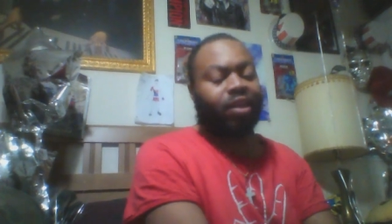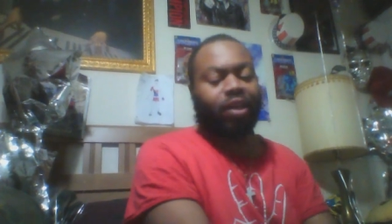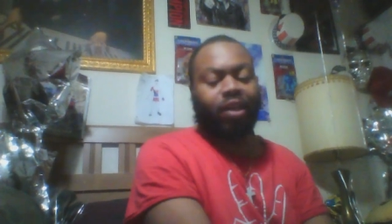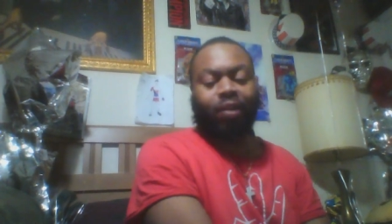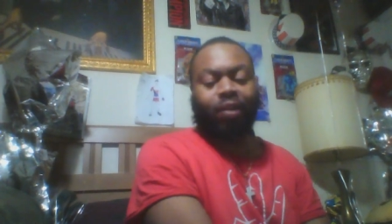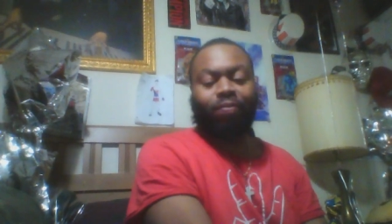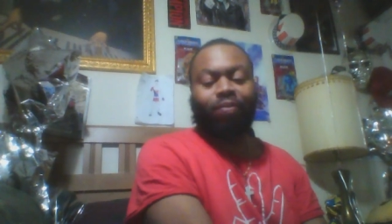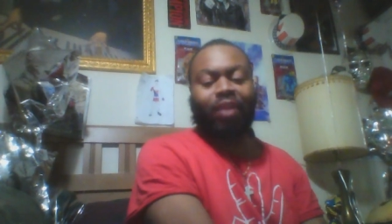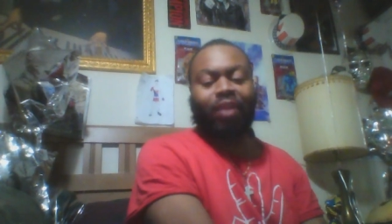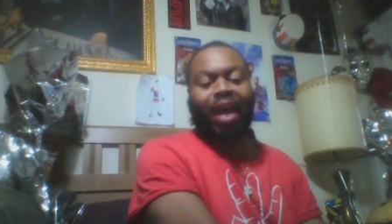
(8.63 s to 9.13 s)

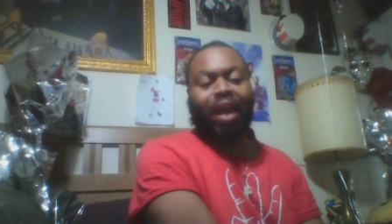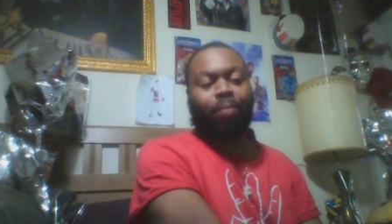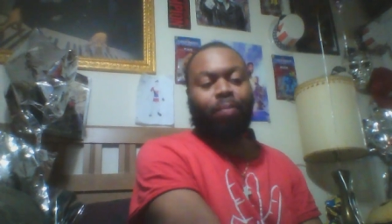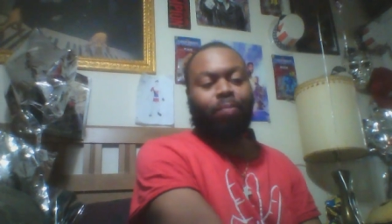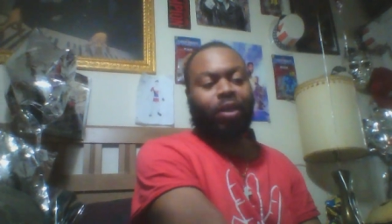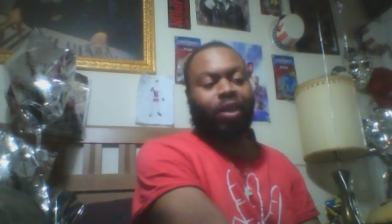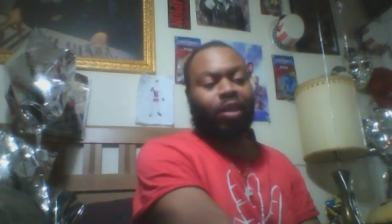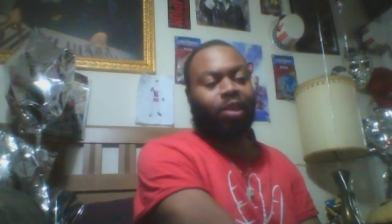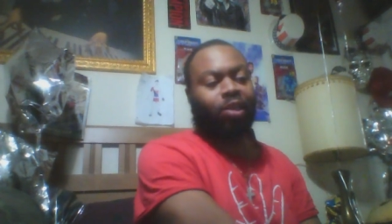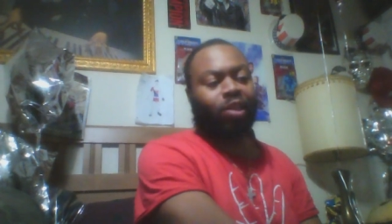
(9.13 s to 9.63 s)
of
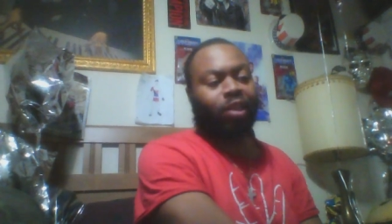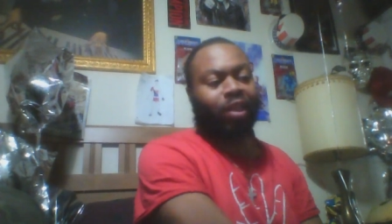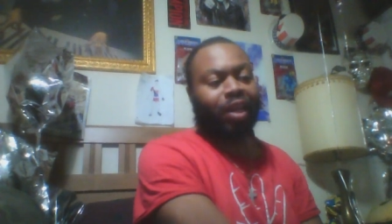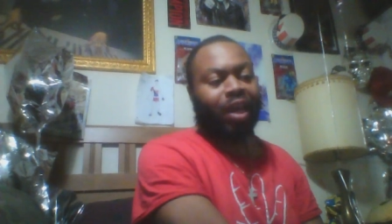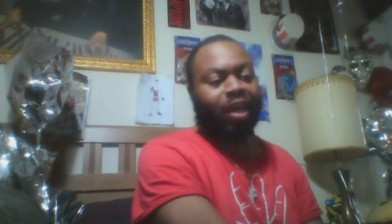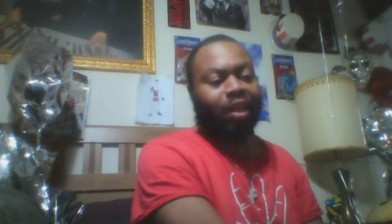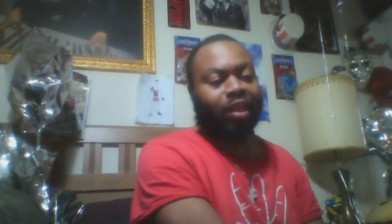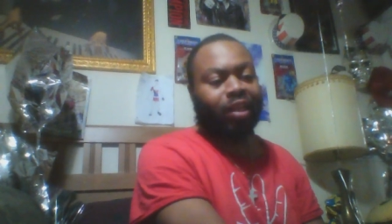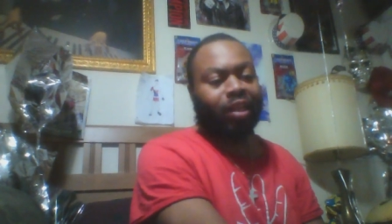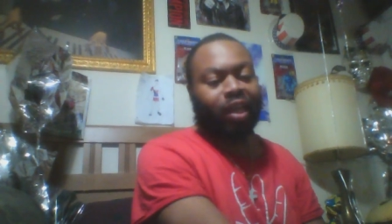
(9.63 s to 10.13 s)
Diabetes and
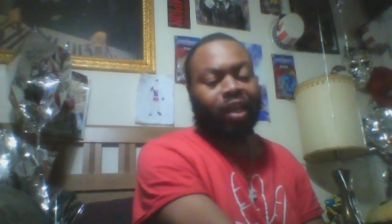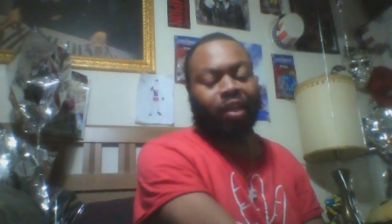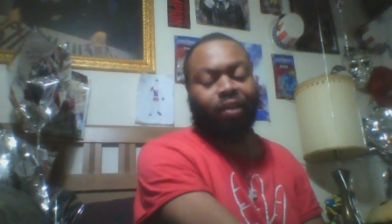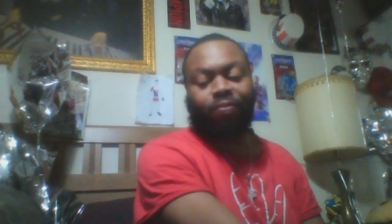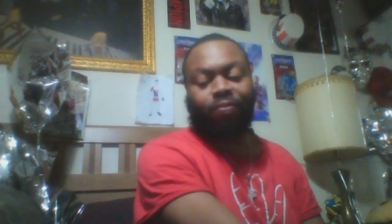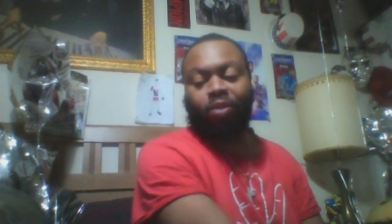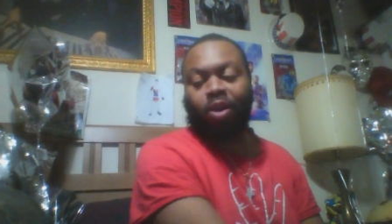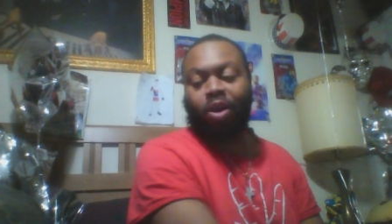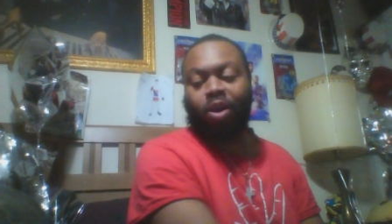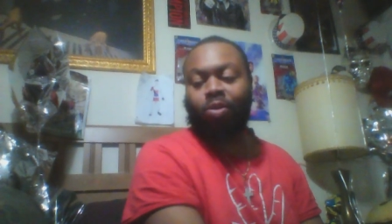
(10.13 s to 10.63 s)
I, the daily
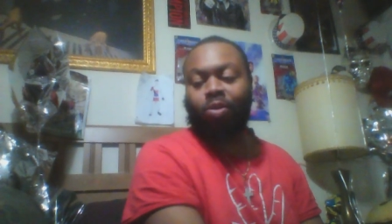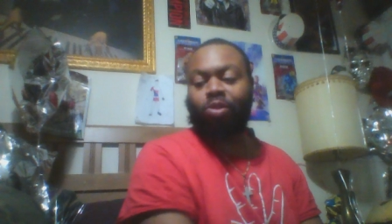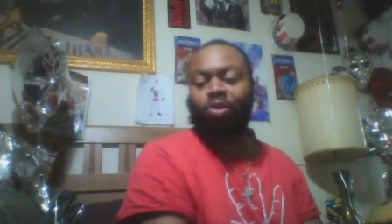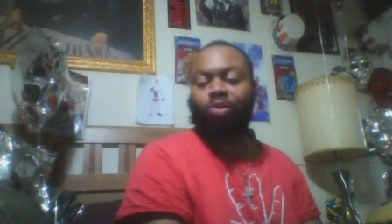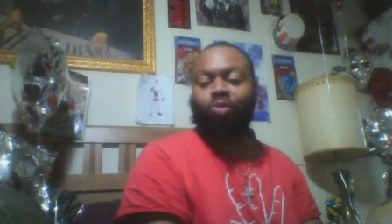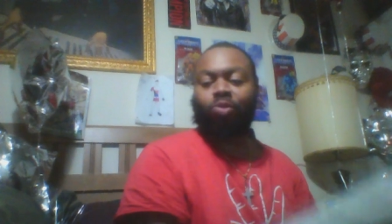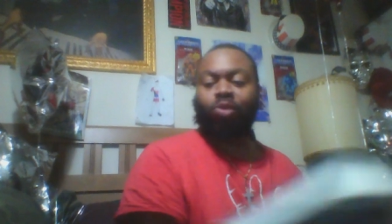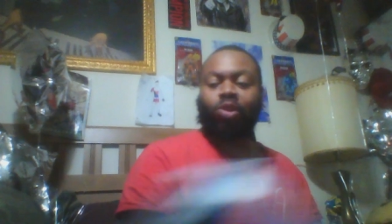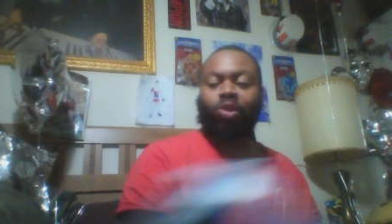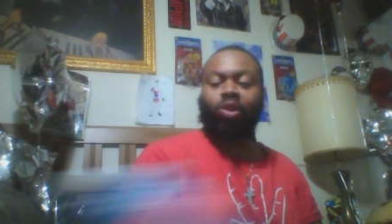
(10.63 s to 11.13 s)
vlog
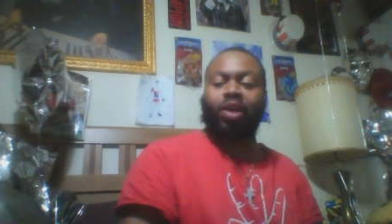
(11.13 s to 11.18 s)
series